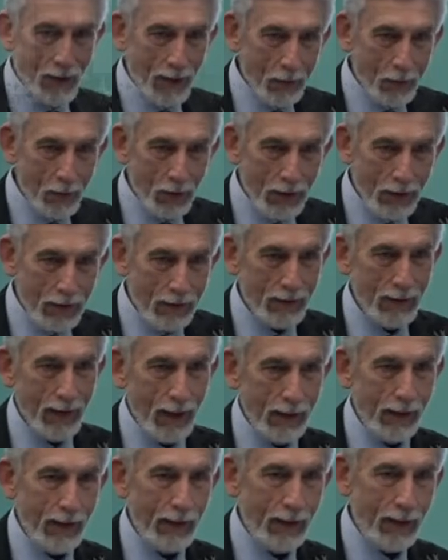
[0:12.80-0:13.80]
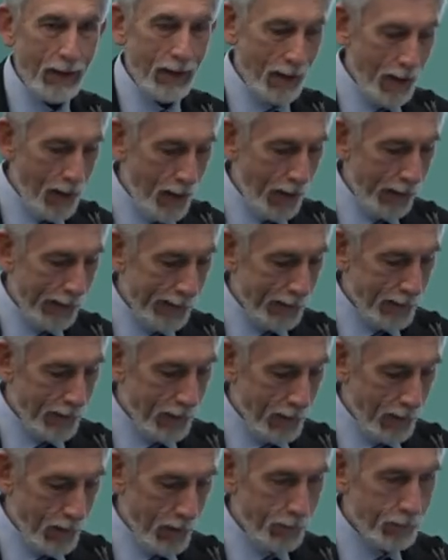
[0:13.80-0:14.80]
I will kindly ask
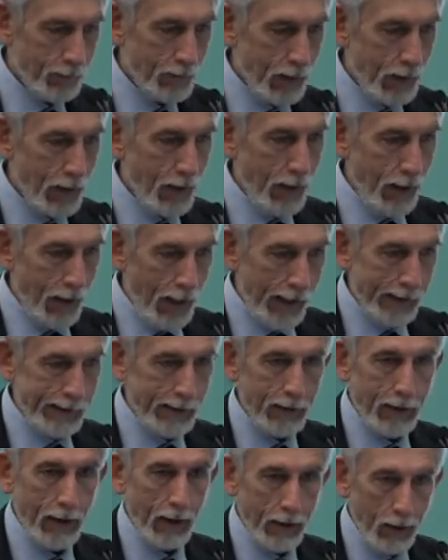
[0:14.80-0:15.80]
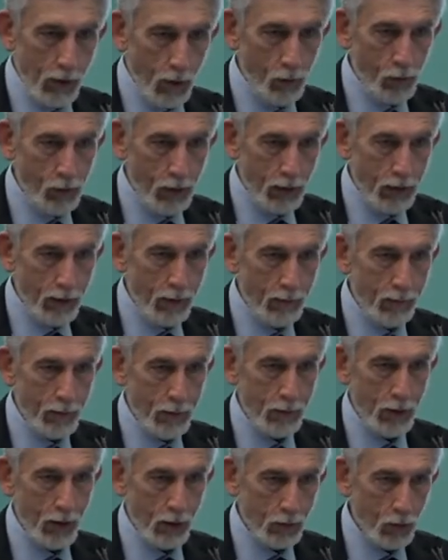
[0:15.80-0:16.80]
Axel Kalinowski from
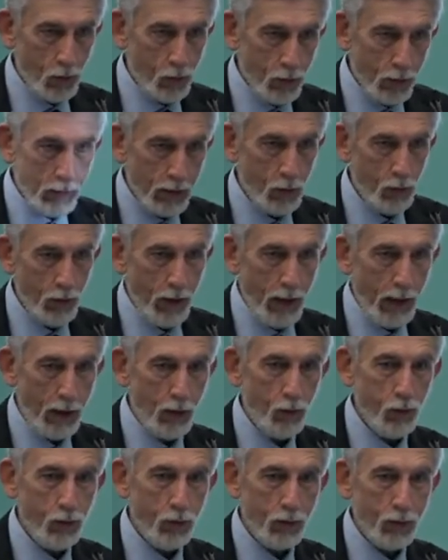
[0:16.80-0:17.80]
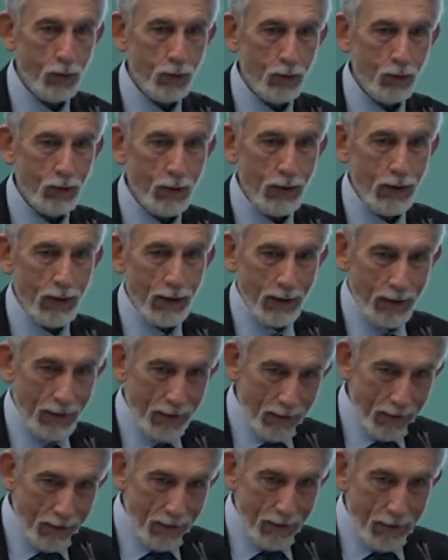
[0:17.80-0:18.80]
the London Stock Exchange to
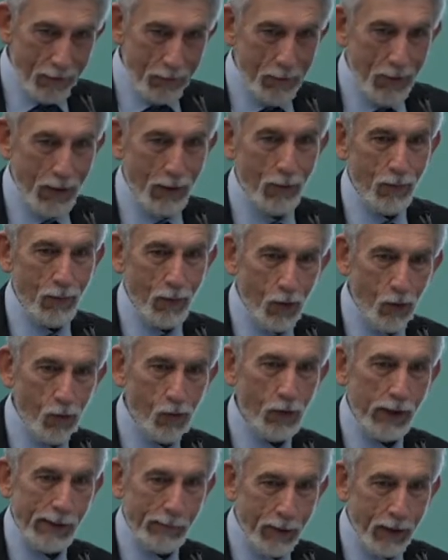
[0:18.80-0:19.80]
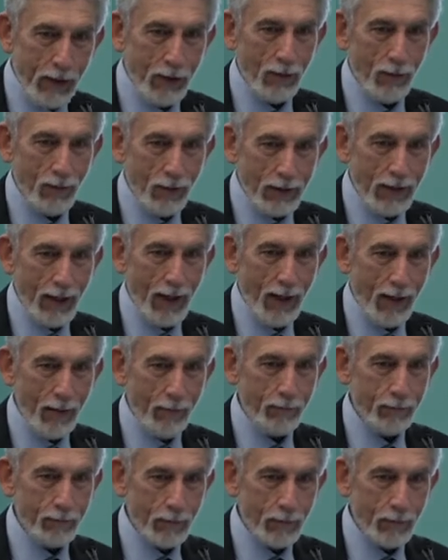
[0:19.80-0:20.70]
be the first speaker of the day.